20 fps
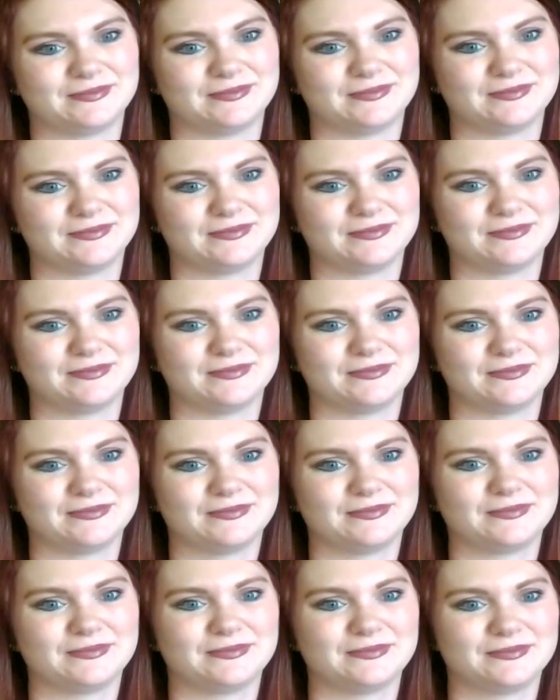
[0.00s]

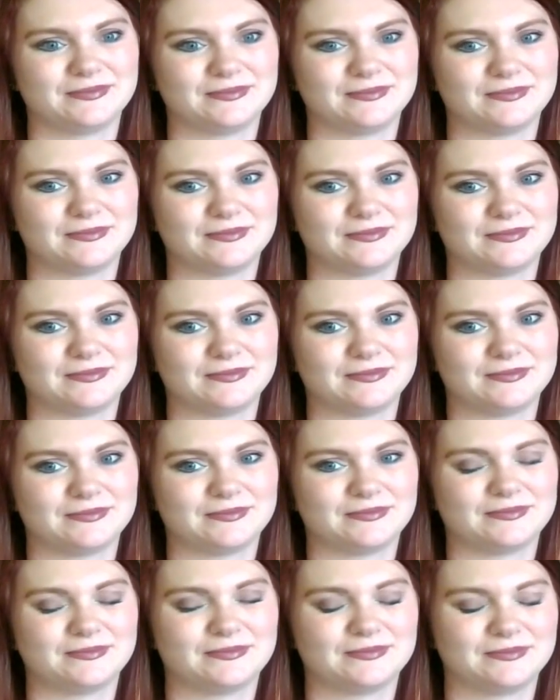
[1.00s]

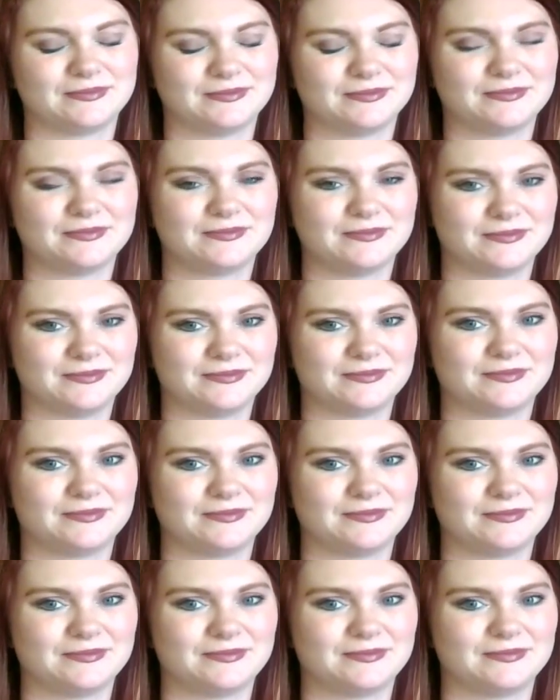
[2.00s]

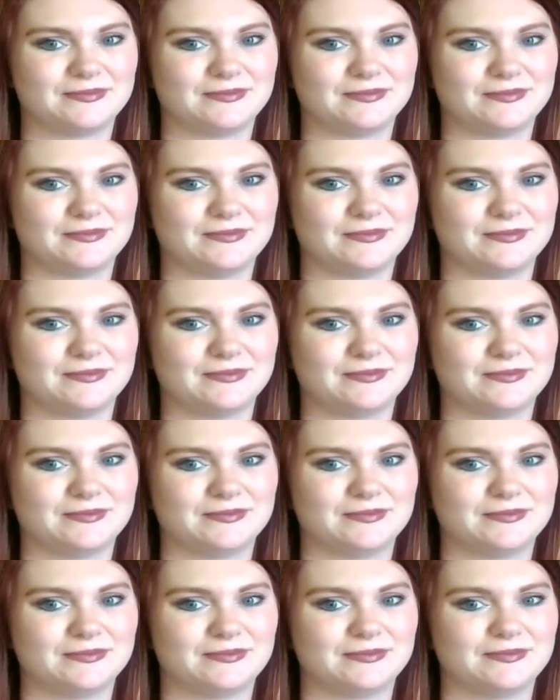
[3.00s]

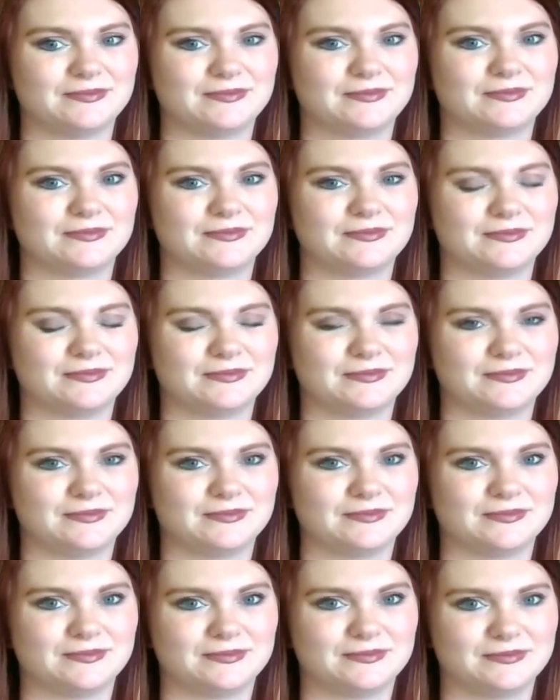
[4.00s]

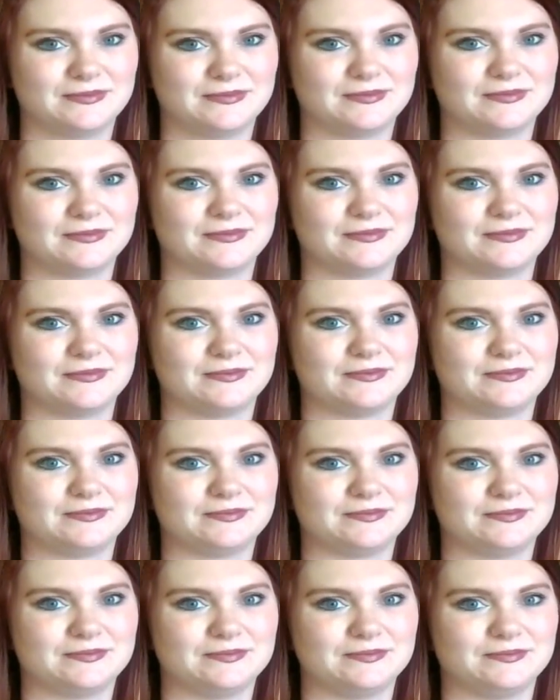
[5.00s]

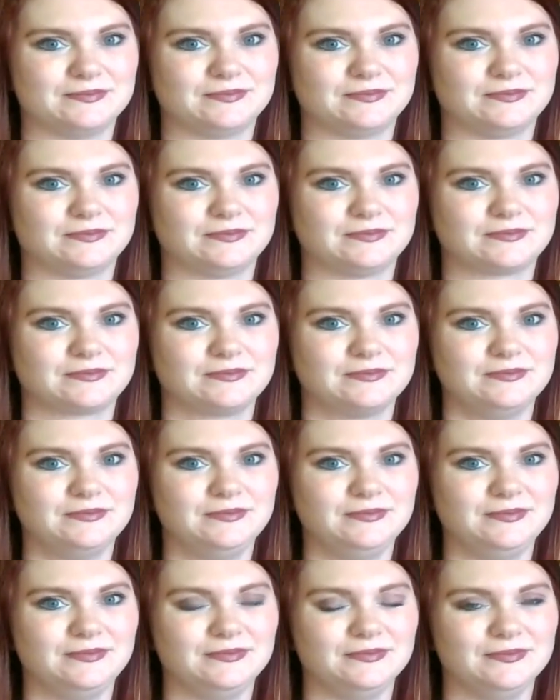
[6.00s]

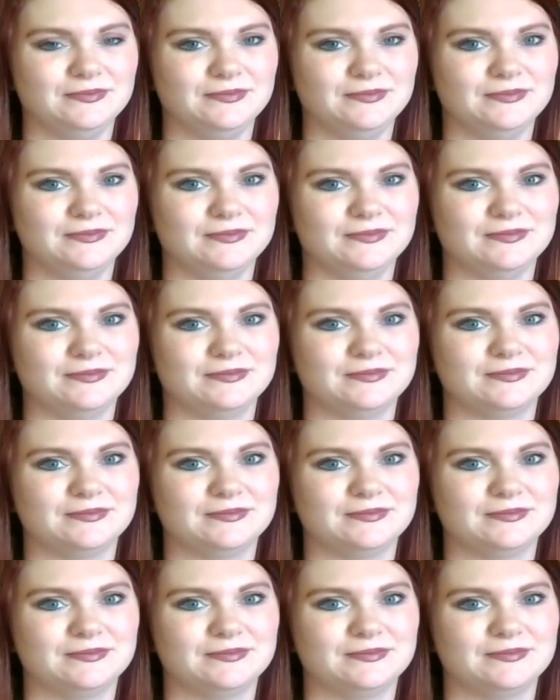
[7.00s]
(not speaking)